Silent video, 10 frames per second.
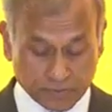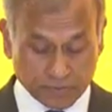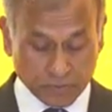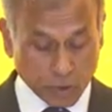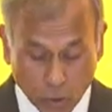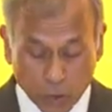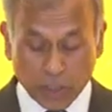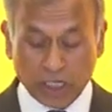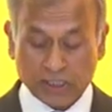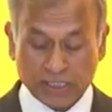No
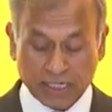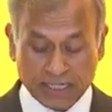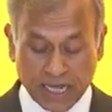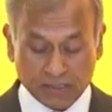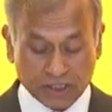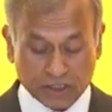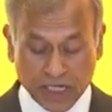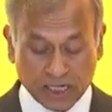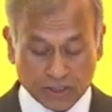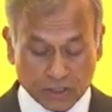nation can tackle the
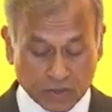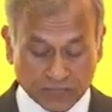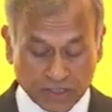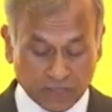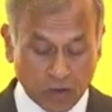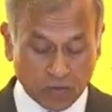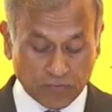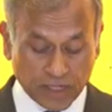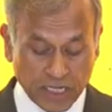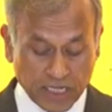challenges of the
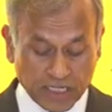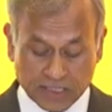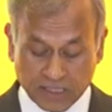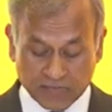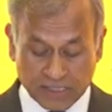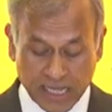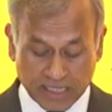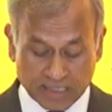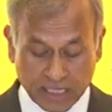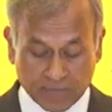evolving service
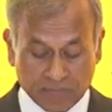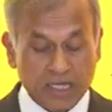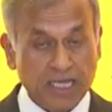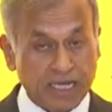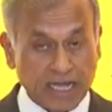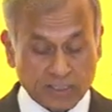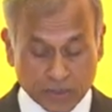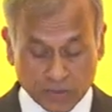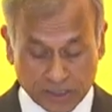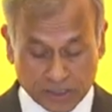landscape in
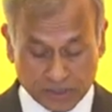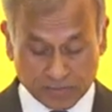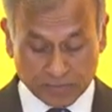isolation.